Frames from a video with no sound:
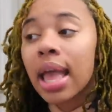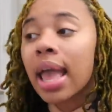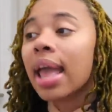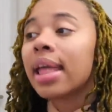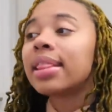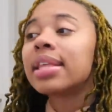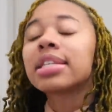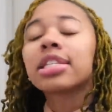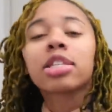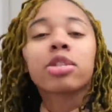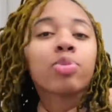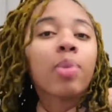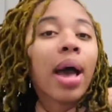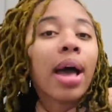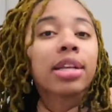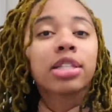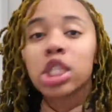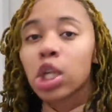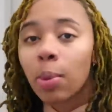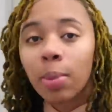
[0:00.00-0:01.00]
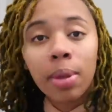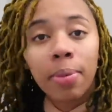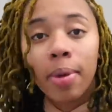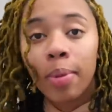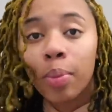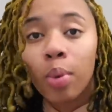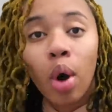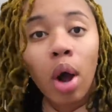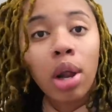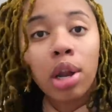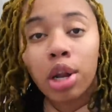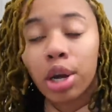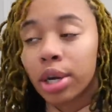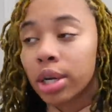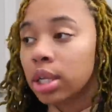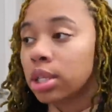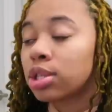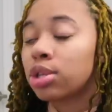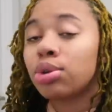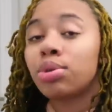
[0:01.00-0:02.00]
And this is why so many people are
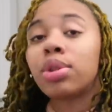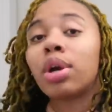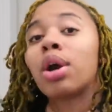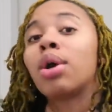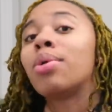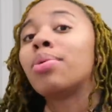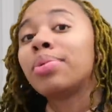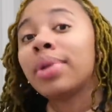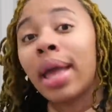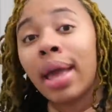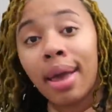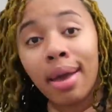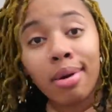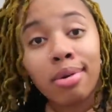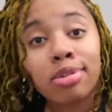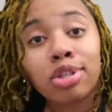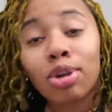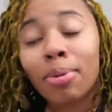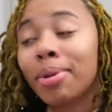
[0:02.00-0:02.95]
learning to do their own nails.